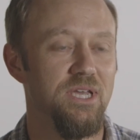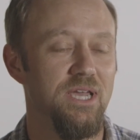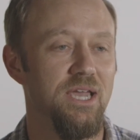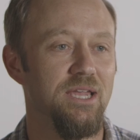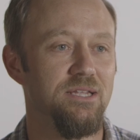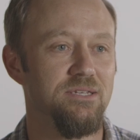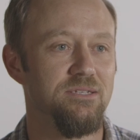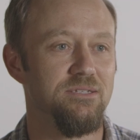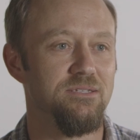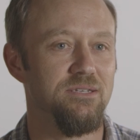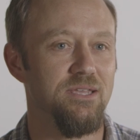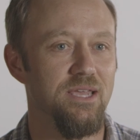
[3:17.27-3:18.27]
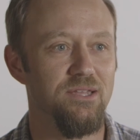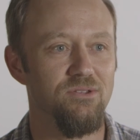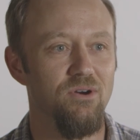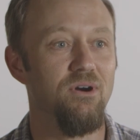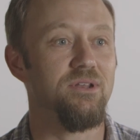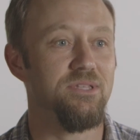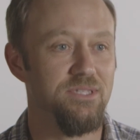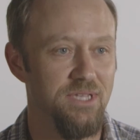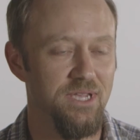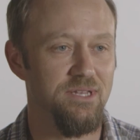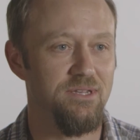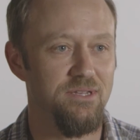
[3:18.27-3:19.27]
and to get audit
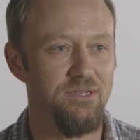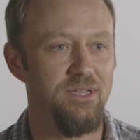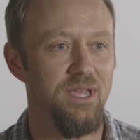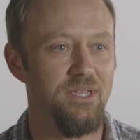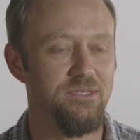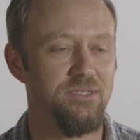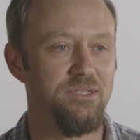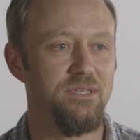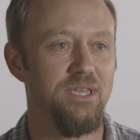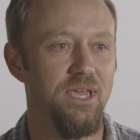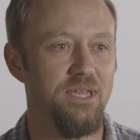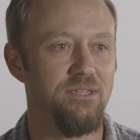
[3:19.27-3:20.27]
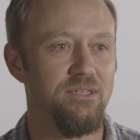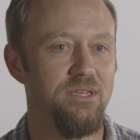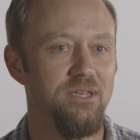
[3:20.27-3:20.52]
data and to get